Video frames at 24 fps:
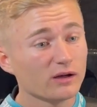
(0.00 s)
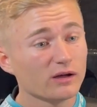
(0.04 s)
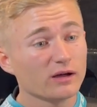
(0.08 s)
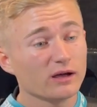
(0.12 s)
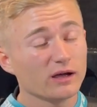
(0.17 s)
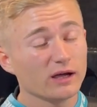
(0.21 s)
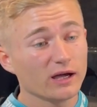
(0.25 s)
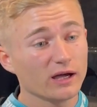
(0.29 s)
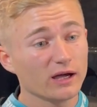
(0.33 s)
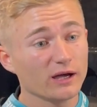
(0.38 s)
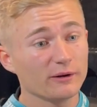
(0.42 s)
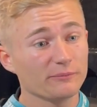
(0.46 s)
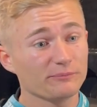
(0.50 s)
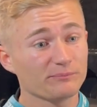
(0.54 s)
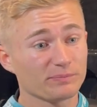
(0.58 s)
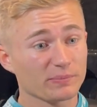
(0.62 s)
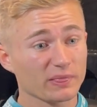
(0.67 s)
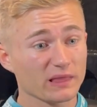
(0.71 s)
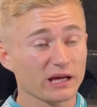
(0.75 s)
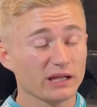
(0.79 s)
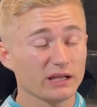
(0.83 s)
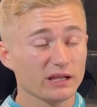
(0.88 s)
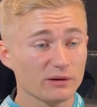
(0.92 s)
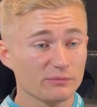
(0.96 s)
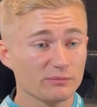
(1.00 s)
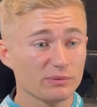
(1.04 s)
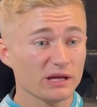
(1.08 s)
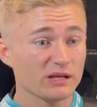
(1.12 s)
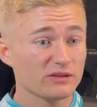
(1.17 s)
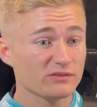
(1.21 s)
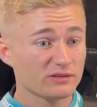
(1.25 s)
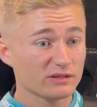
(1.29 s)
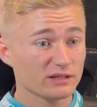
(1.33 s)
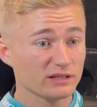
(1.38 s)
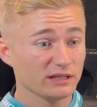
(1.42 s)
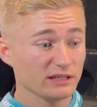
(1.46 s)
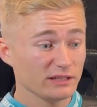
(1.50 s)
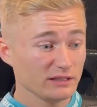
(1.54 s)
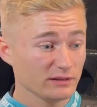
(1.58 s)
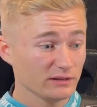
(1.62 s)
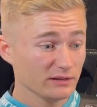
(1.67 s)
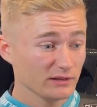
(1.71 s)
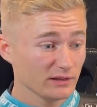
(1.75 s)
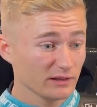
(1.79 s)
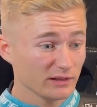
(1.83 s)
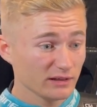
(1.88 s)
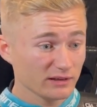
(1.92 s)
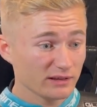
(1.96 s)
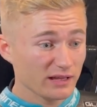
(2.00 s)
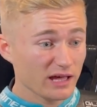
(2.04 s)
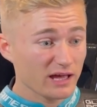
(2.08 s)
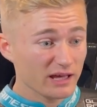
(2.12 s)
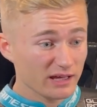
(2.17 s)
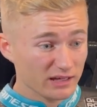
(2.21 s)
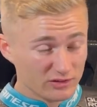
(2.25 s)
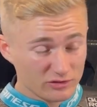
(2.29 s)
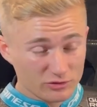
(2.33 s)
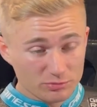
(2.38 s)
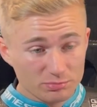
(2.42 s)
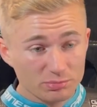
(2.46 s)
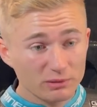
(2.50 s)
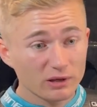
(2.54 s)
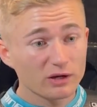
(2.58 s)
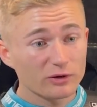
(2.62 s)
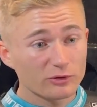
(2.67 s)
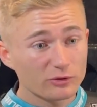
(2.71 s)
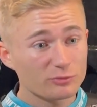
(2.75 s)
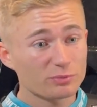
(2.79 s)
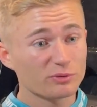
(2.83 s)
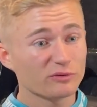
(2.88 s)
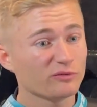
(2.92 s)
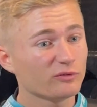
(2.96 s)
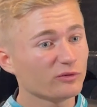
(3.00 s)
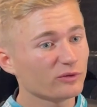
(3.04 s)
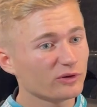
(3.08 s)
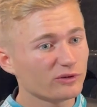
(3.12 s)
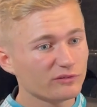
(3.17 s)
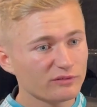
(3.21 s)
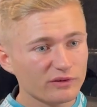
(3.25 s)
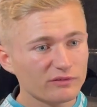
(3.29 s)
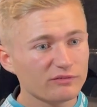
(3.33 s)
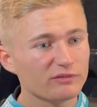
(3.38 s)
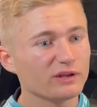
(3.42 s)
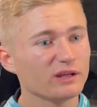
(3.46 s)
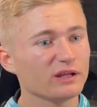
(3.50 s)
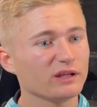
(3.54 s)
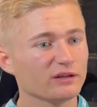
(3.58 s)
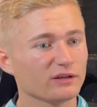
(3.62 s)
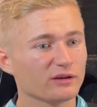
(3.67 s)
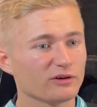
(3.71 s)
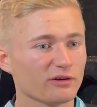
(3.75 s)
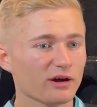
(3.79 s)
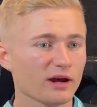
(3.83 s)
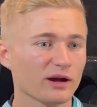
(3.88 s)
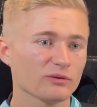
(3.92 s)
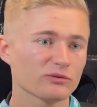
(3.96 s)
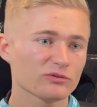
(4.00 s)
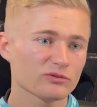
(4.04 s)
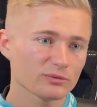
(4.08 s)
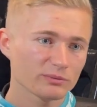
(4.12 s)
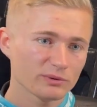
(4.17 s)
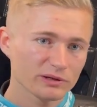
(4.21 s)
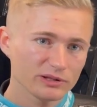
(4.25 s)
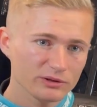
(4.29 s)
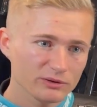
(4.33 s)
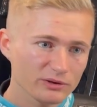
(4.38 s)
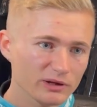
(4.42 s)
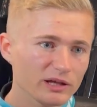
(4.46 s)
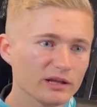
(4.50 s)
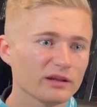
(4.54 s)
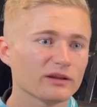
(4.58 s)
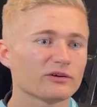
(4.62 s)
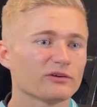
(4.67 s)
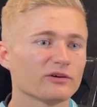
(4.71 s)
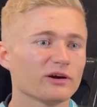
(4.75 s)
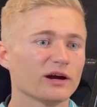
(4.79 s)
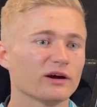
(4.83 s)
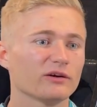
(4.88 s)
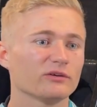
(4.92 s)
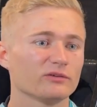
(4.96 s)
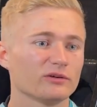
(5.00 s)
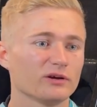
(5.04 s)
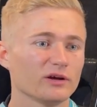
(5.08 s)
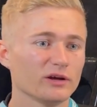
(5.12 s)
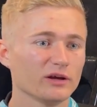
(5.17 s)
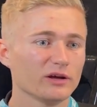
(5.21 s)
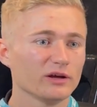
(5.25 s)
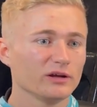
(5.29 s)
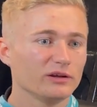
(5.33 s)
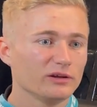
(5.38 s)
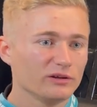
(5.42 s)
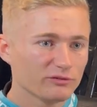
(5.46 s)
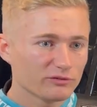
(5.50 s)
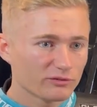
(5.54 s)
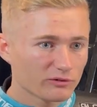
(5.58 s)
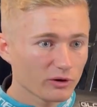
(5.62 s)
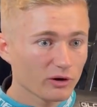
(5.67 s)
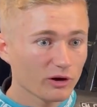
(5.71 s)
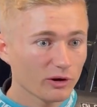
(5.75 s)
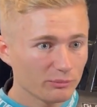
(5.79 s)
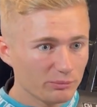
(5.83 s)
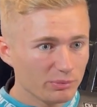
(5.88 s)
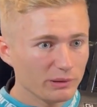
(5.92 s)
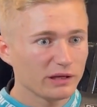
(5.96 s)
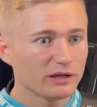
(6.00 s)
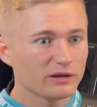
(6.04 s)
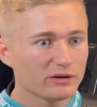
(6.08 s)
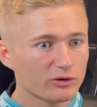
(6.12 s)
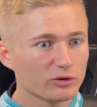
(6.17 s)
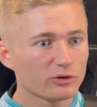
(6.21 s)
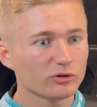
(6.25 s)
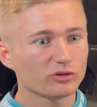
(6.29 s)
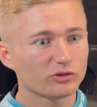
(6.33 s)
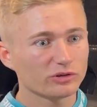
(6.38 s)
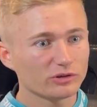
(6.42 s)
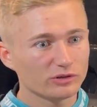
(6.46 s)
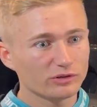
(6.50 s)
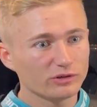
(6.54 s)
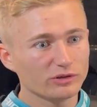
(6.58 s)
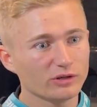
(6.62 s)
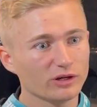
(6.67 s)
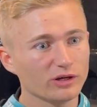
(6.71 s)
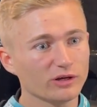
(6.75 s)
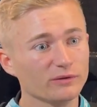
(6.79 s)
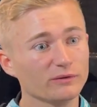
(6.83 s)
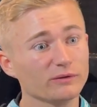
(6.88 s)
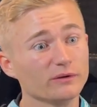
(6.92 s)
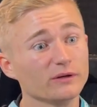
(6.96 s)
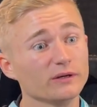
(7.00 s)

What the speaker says: And that explodes before you've even hit the ground. So when you hit the ground, you've got a big cushion, you know.